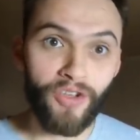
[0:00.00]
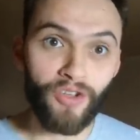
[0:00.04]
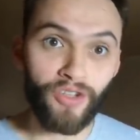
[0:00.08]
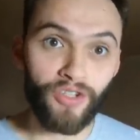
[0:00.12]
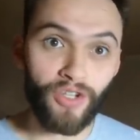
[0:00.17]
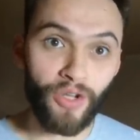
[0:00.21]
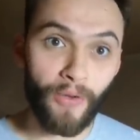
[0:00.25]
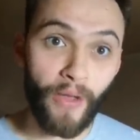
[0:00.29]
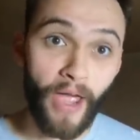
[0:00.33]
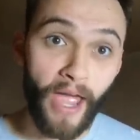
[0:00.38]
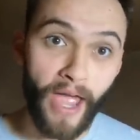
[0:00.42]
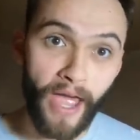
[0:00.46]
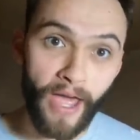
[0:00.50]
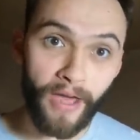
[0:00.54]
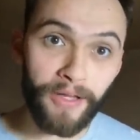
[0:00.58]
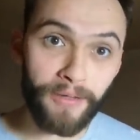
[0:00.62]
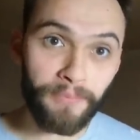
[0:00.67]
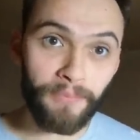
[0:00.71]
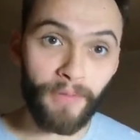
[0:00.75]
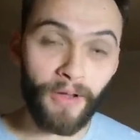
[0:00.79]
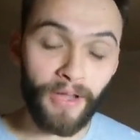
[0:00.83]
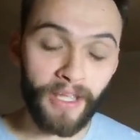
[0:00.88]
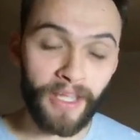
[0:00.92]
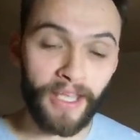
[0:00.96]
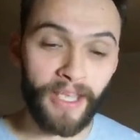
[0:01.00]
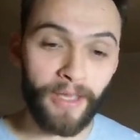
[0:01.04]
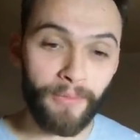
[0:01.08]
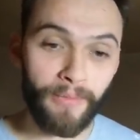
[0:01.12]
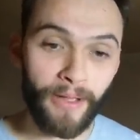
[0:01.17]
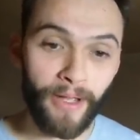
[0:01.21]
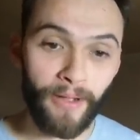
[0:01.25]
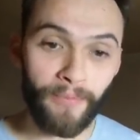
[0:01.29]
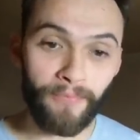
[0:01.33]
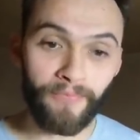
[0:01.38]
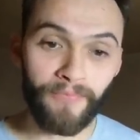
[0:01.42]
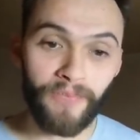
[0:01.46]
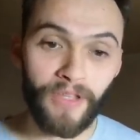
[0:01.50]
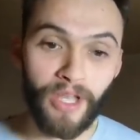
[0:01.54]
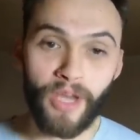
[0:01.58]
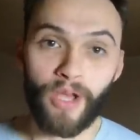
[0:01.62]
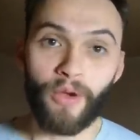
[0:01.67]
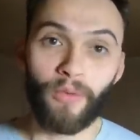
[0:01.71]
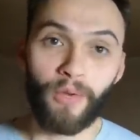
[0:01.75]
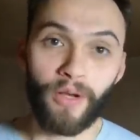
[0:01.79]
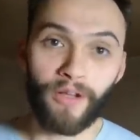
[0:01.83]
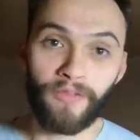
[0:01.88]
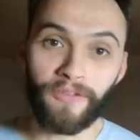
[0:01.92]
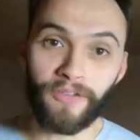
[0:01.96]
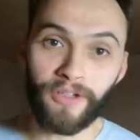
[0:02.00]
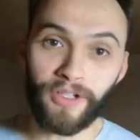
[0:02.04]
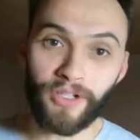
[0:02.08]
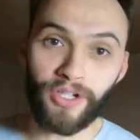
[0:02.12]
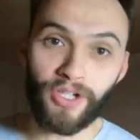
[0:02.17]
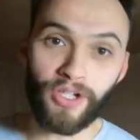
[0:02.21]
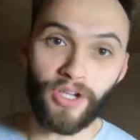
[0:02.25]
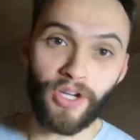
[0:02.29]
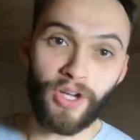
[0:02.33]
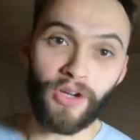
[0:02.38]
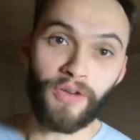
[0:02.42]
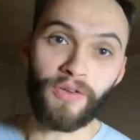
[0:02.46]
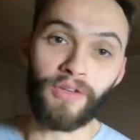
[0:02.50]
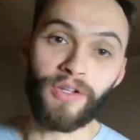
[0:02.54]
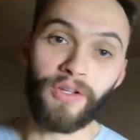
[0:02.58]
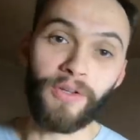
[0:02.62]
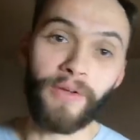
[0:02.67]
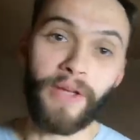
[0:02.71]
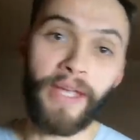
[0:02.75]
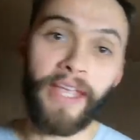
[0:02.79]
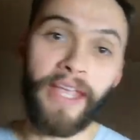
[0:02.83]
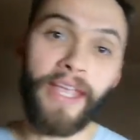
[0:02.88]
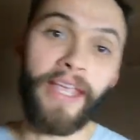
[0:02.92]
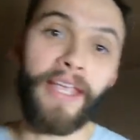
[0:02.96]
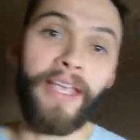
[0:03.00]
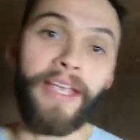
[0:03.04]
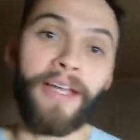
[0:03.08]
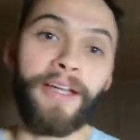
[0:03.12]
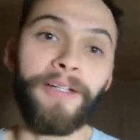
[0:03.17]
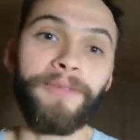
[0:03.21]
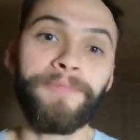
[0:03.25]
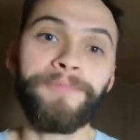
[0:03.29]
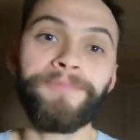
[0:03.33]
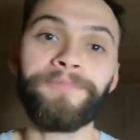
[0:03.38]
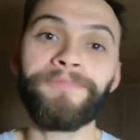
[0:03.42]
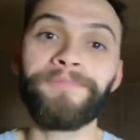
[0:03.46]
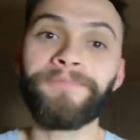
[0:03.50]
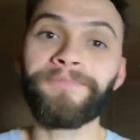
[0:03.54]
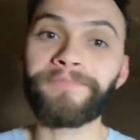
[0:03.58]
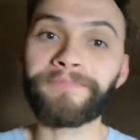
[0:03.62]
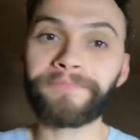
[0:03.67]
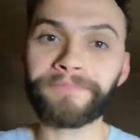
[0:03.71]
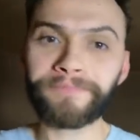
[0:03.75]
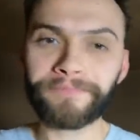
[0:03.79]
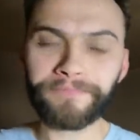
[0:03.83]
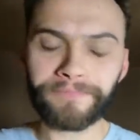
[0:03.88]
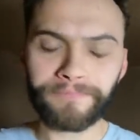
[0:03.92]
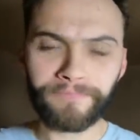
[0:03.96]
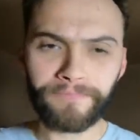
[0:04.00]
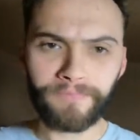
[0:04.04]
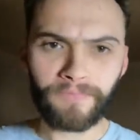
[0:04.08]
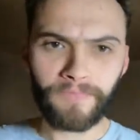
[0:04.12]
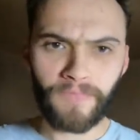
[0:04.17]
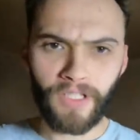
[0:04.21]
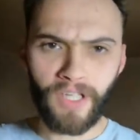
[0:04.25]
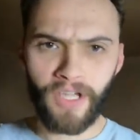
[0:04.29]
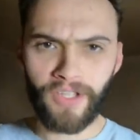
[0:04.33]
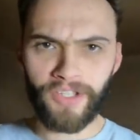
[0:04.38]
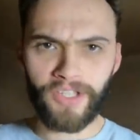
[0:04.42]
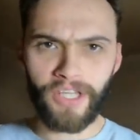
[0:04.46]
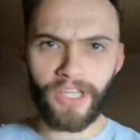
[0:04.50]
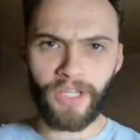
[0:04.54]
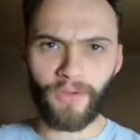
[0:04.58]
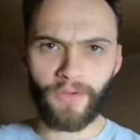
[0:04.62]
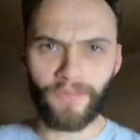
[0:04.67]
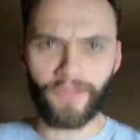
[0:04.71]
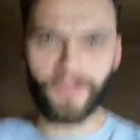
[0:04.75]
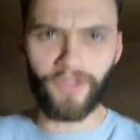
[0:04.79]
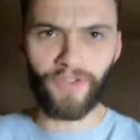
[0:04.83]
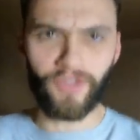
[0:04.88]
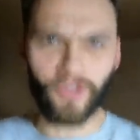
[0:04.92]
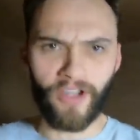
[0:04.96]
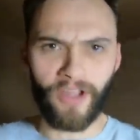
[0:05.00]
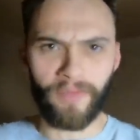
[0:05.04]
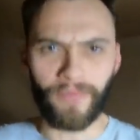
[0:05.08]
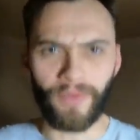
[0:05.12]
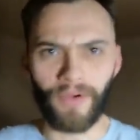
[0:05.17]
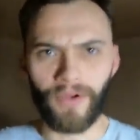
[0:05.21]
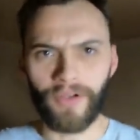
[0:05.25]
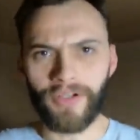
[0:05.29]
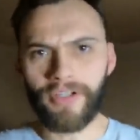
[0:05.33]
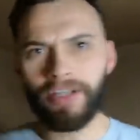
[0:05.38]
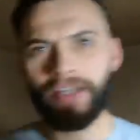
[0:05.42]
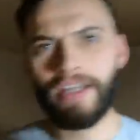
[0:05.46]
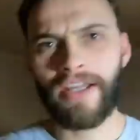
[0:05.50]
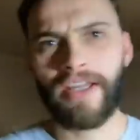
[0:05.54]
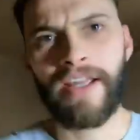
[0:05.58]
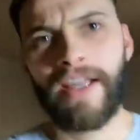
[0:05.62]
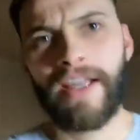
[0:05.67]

So how did mine come out? Well, if I show you here, I'll take you off the tripod